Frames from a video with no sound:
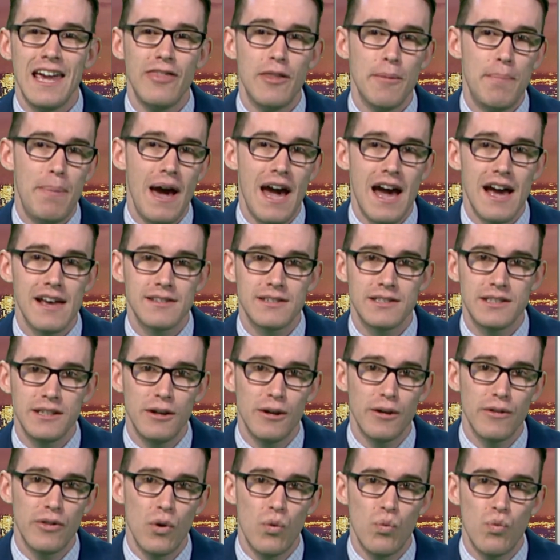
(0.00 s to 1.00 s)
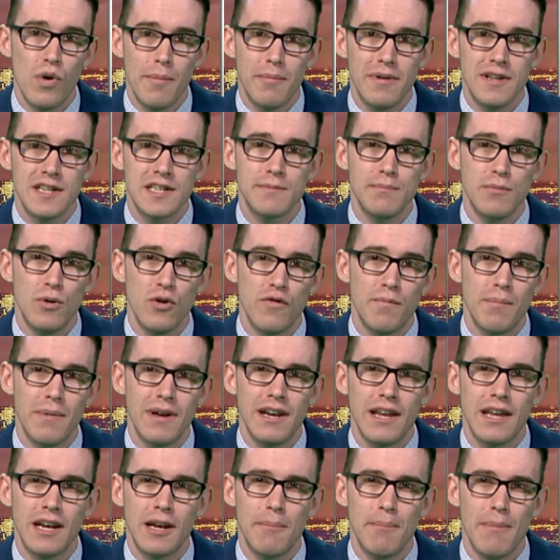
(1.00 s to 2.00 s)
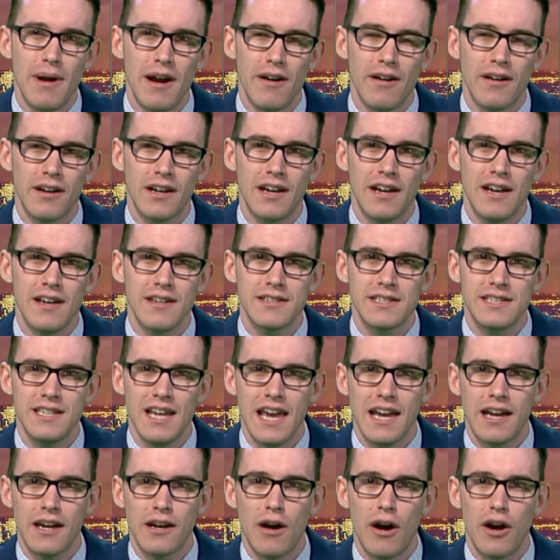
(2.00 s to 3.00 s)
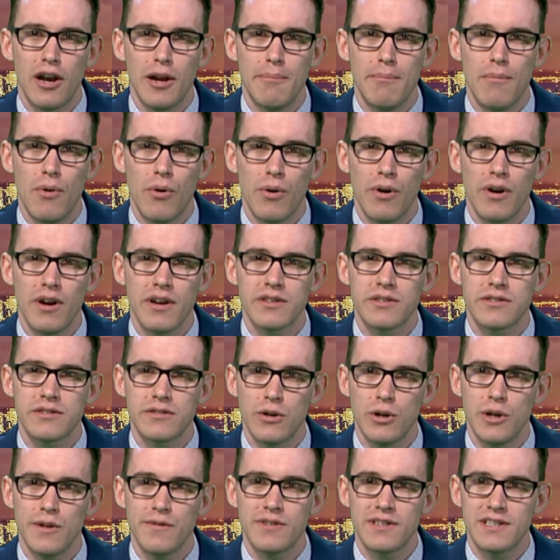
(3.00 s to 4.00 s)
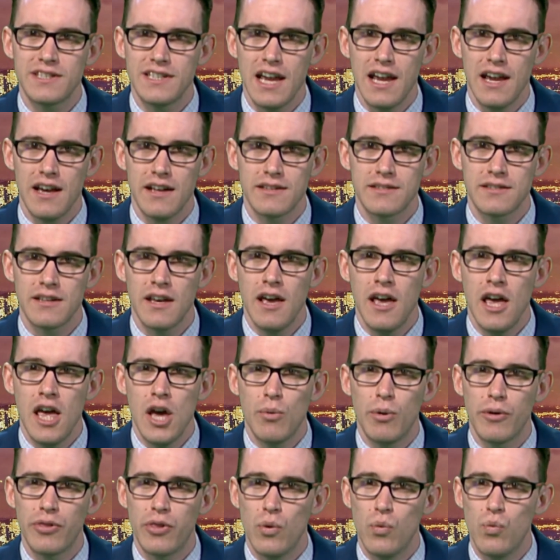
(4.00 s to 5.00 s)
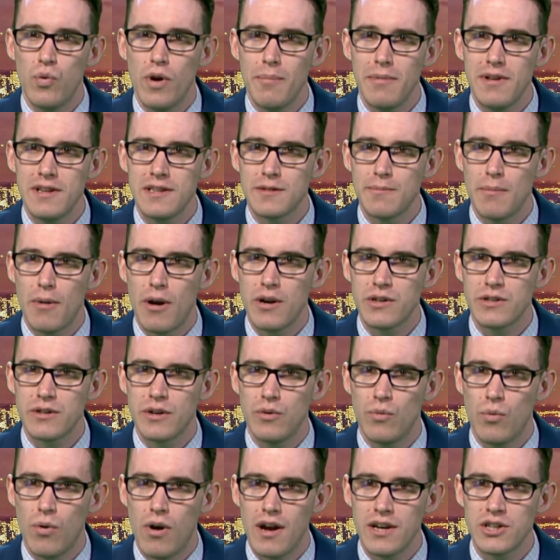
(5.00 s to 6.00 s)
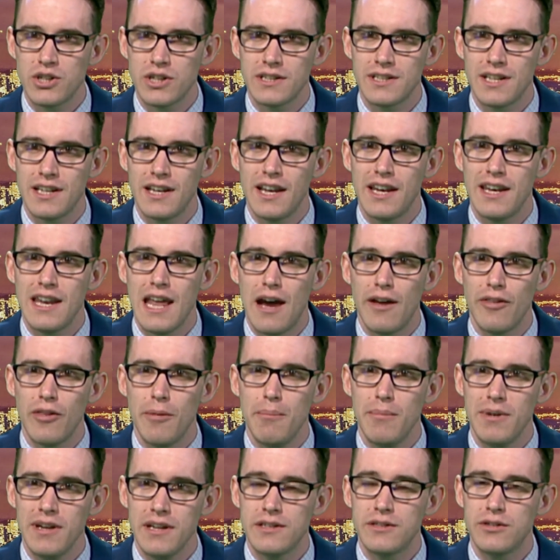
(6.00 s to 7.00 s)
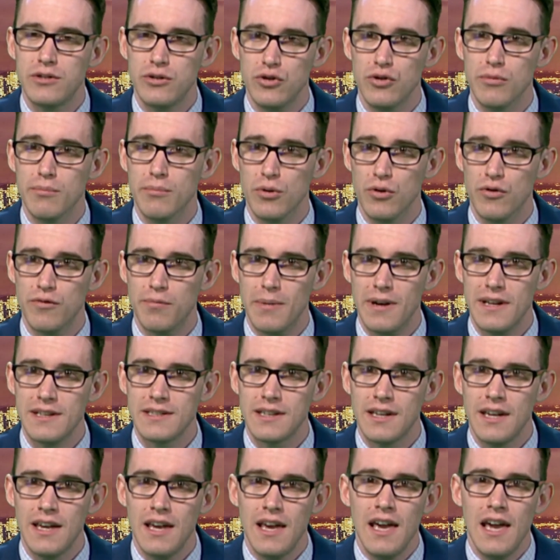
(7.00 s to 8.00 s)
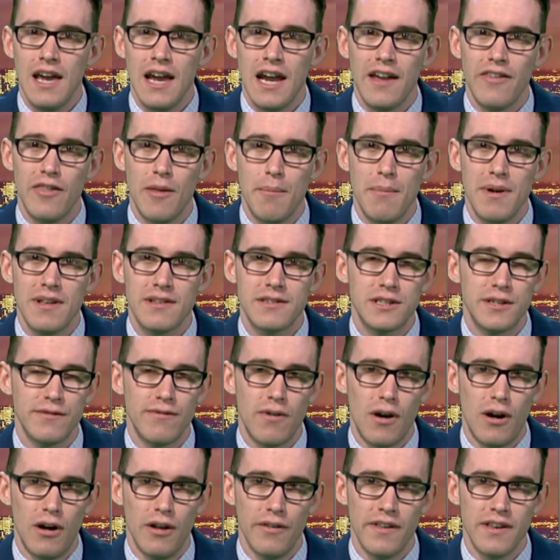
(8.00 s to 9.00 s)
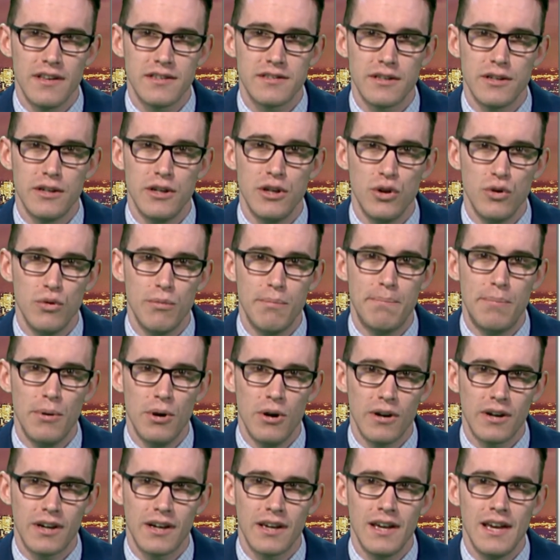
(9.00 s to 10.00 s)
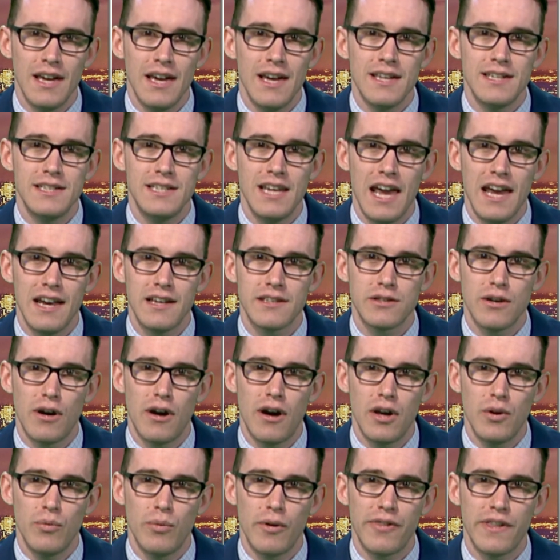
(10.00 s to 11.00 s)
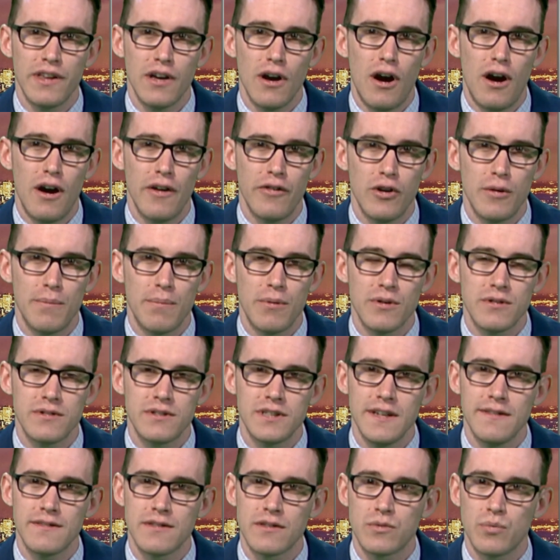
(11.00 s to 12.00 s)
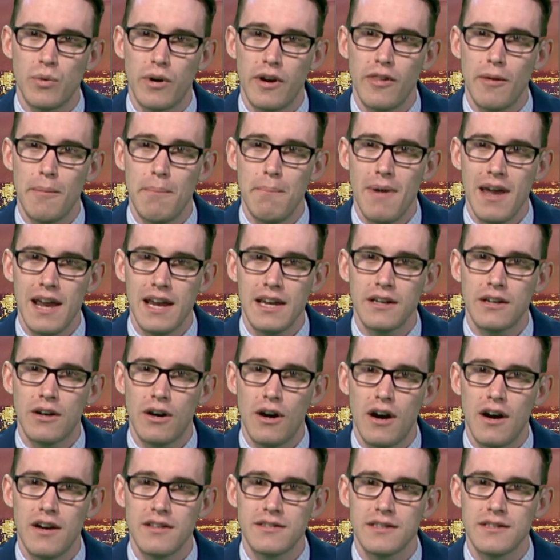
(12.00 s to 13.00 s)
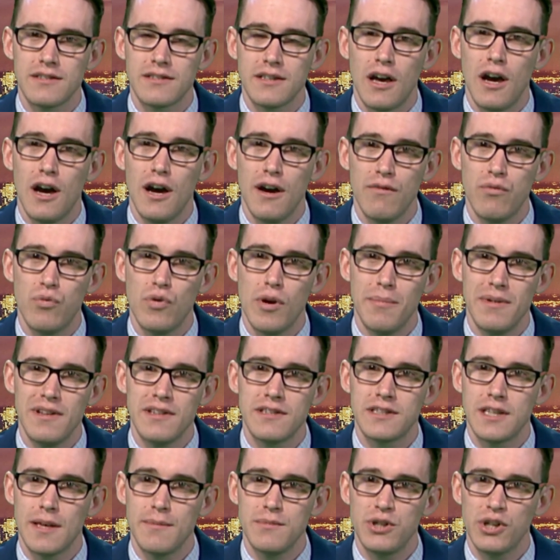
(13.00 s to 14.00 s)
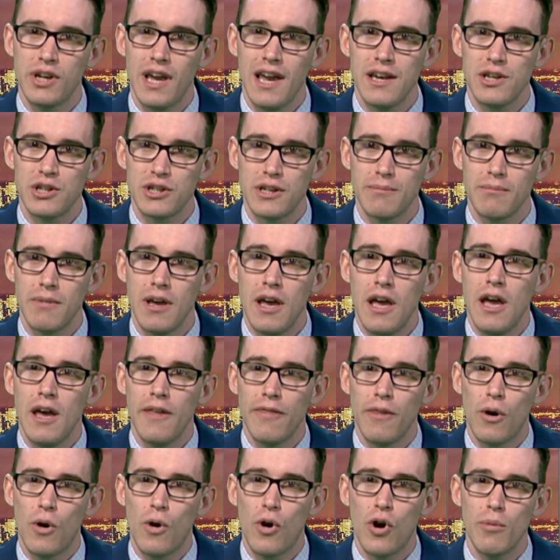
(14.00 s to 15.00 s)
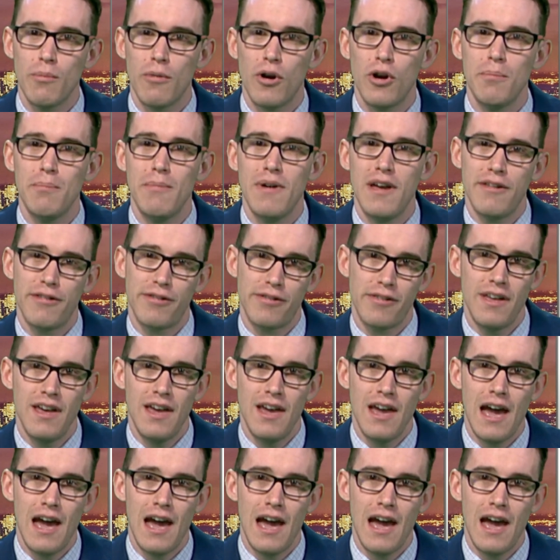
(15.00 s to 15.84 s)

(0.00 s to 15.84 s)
In the past year, the women's movement in America has taken on a more assertive stance, with the Women's March on Washington and now the Me Too movement. In the midst of all this, a new book takes on what the author perceives as one of the main causes of women's subjugation, The Hormone Myth,